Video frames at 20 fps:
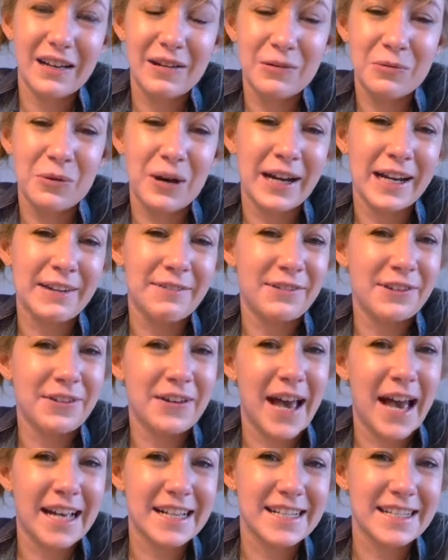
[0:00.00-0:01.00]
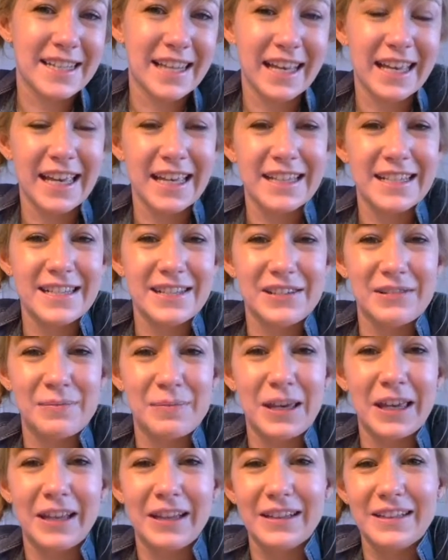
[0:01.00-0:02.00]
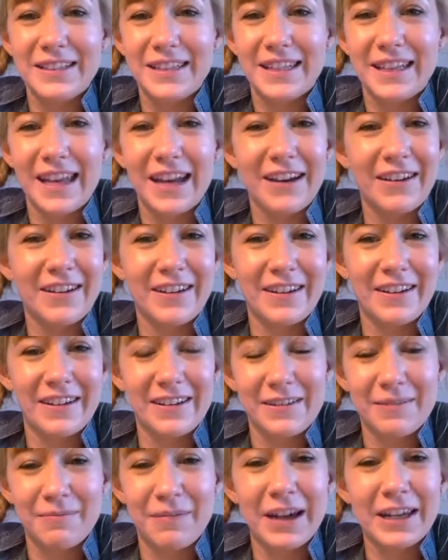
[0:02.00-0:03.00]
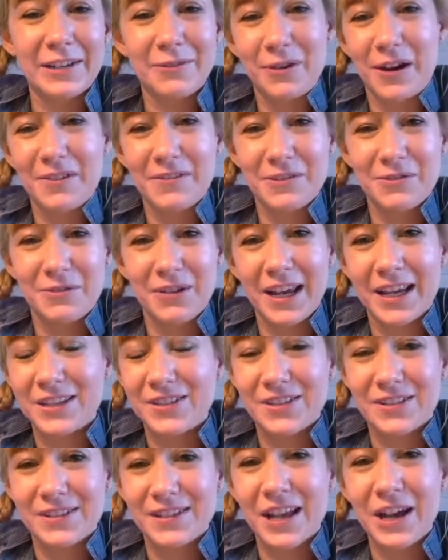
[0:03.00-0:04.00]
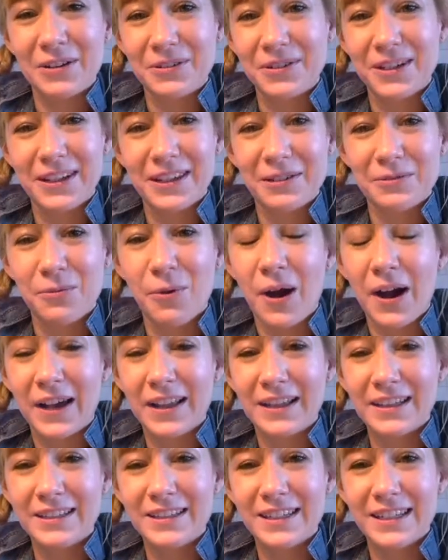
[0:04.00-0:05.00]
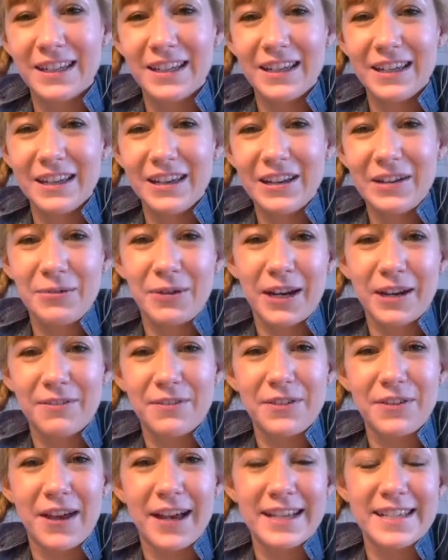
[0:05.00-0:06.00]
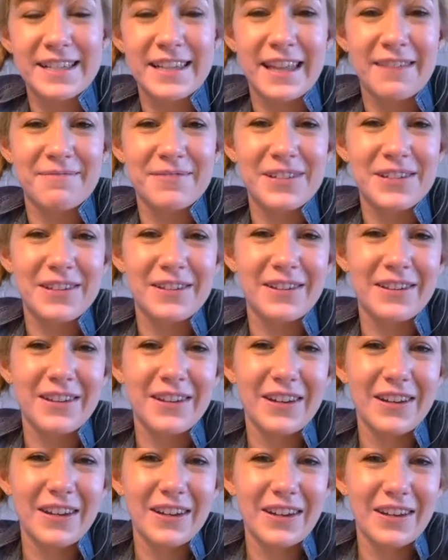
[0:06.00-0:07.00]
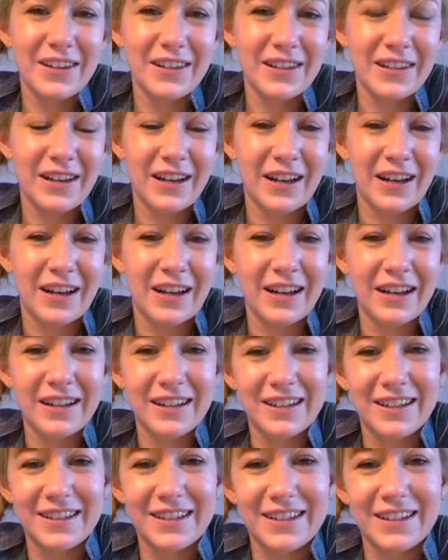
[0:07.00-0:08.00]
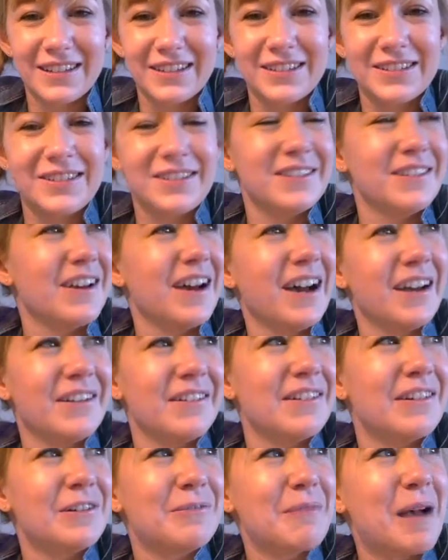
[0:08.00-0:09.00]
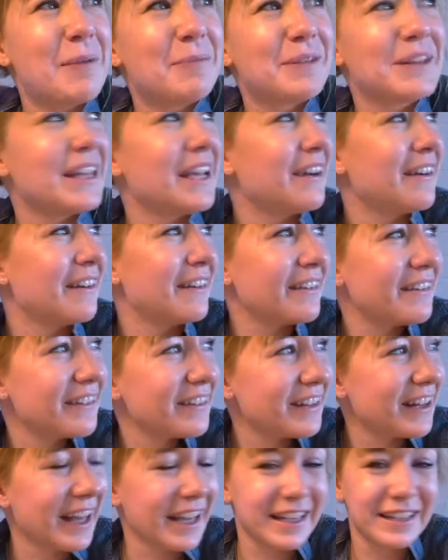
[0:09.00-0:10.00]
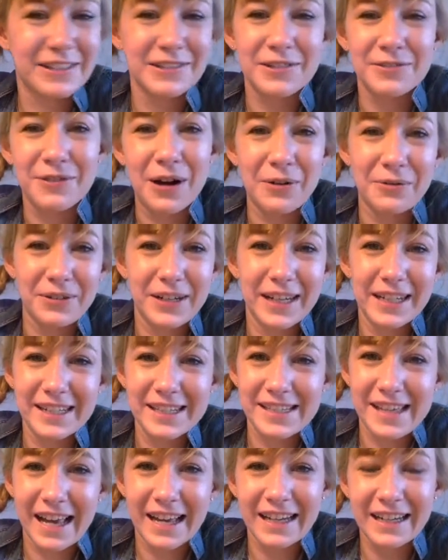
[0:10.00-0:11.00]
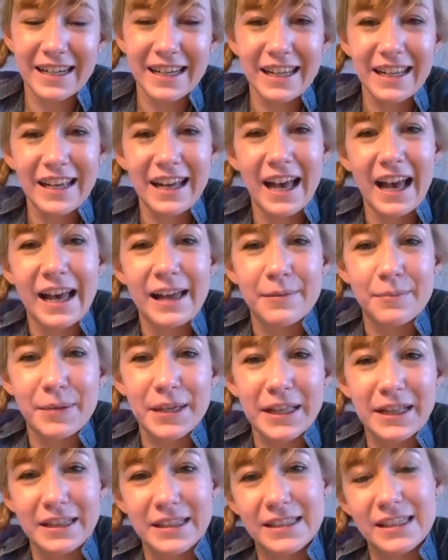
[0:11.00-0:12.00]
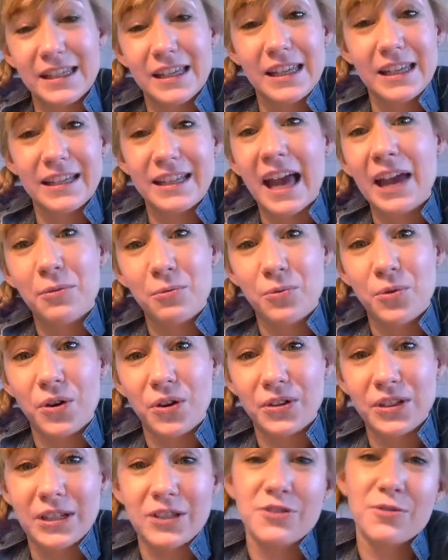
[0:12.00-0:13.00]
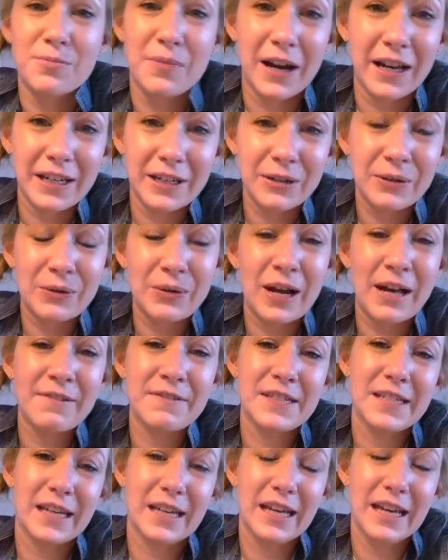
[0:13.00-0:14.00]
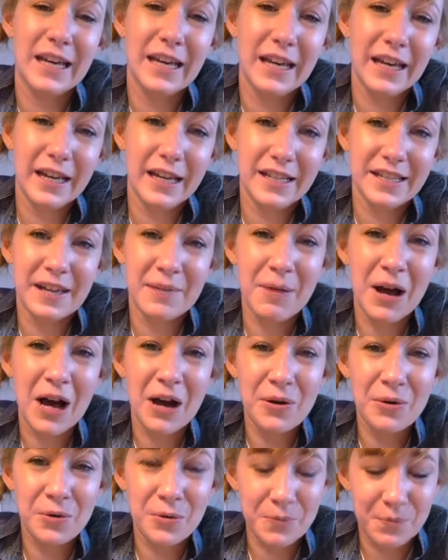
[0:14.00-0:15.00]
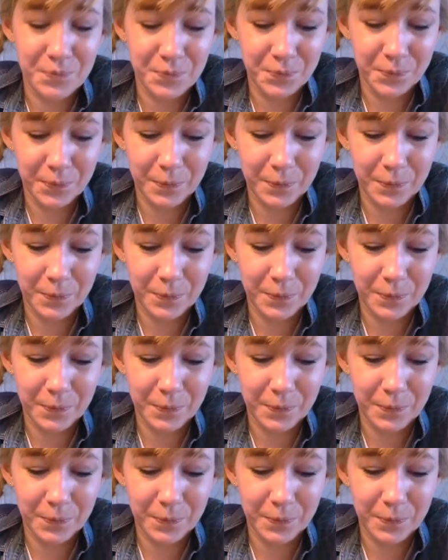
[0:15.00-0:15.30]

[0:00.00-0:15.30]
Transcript: what if you ask the kids to build their Minecraft creations out in the wild? What if you ask them to map their surroundings and build that world into Minecraft? Somehow